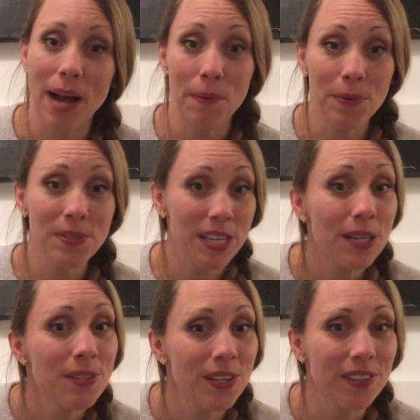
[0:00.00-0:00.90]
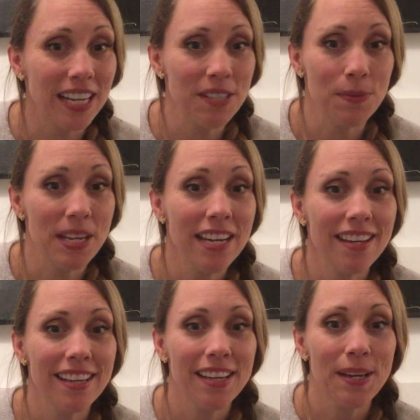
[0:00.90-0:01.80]
I won't see you till next
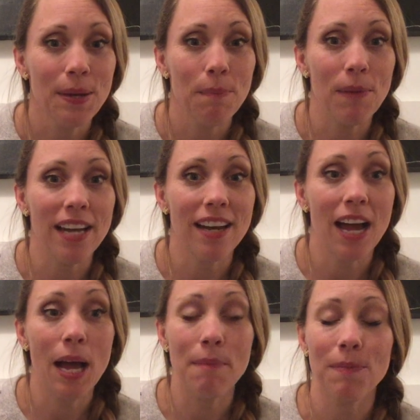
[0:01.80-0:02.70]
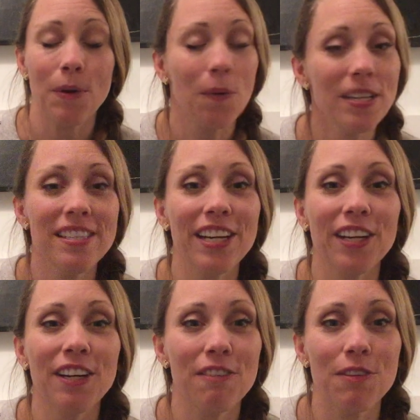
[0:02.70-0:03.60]
week, but I'm always
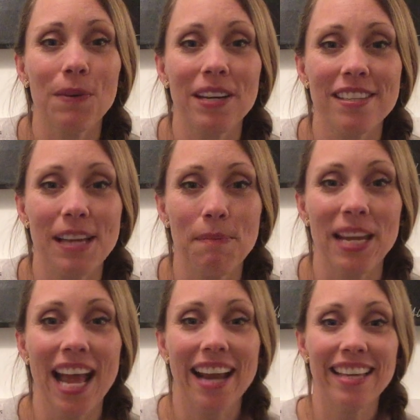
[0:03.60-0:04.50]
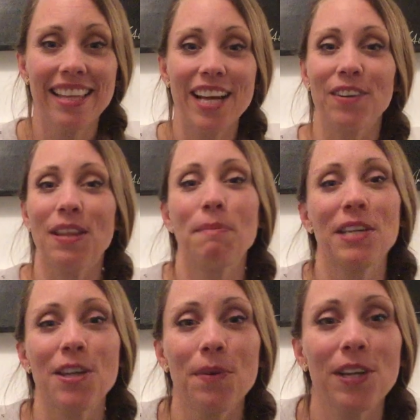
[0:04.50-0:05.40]
here if you want to send me anything or let
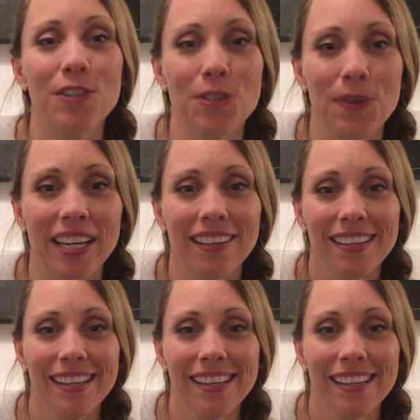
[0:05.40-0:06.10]
me know what you're doing.